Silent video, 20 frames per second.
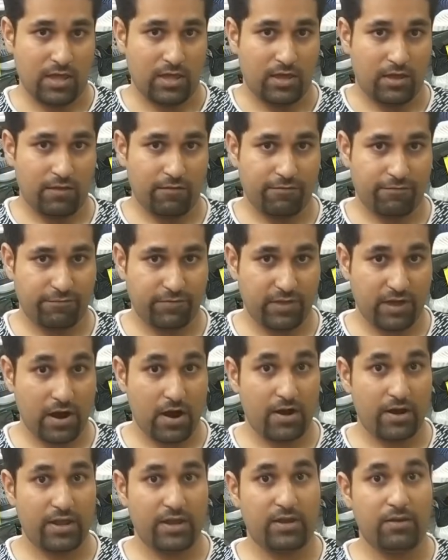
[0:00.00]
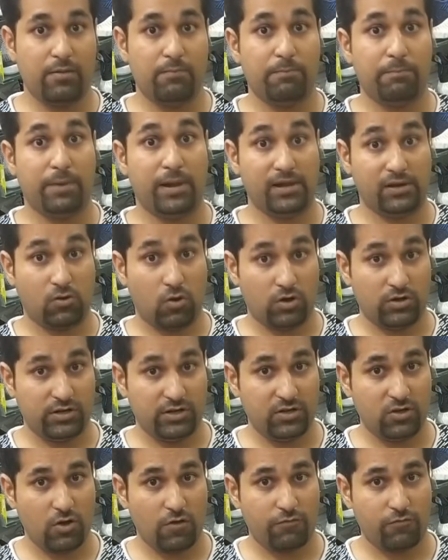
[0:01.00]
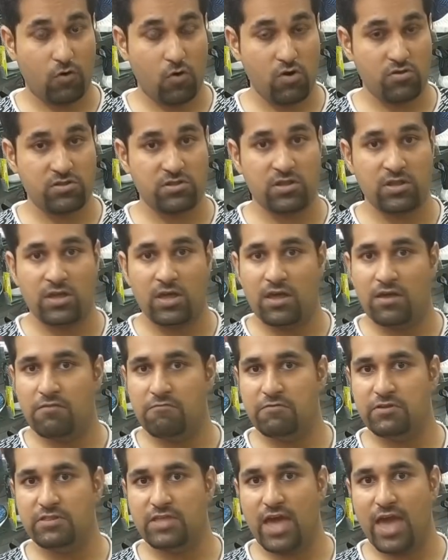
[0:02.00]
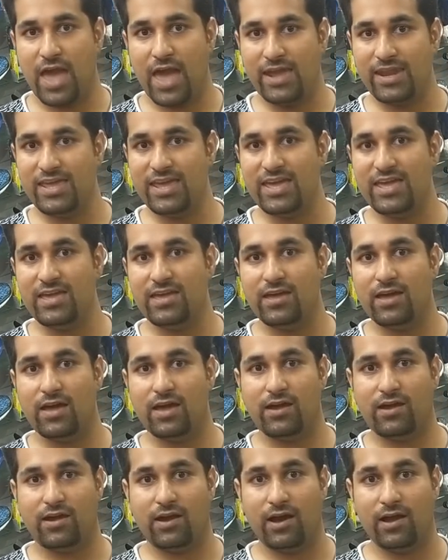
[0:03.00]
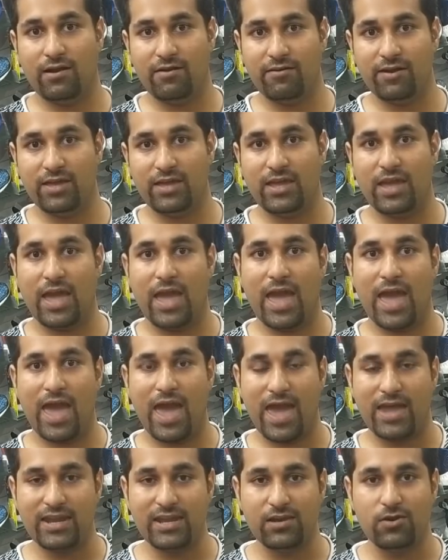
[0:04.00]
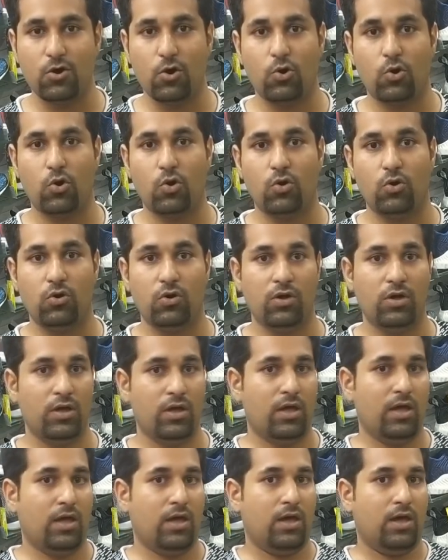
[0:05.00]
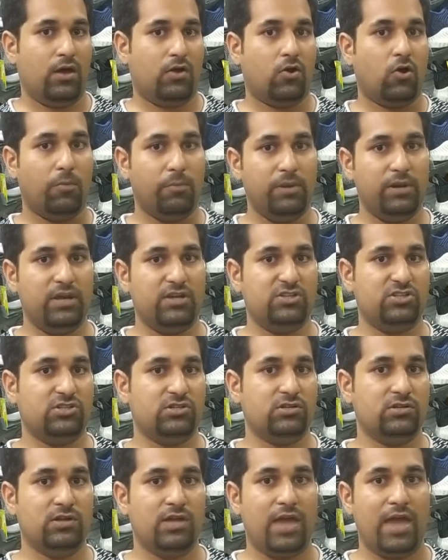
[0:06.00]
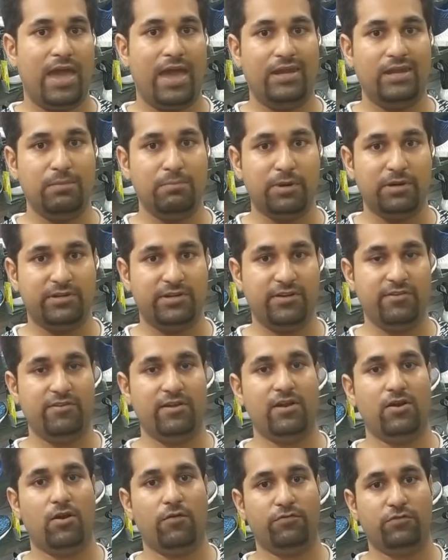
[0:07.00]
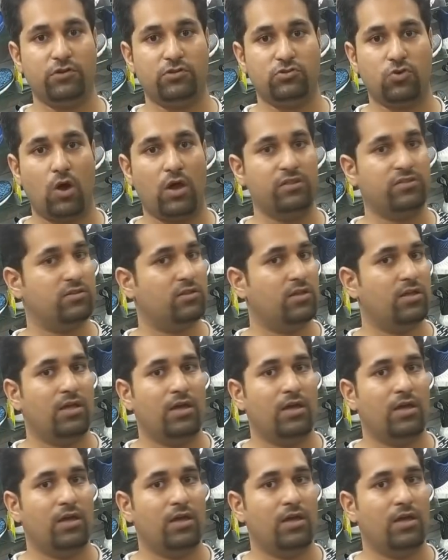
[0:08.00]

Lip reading: if they are in bulk quantity, of course, with any coloring, any logo combination, any material of your choice.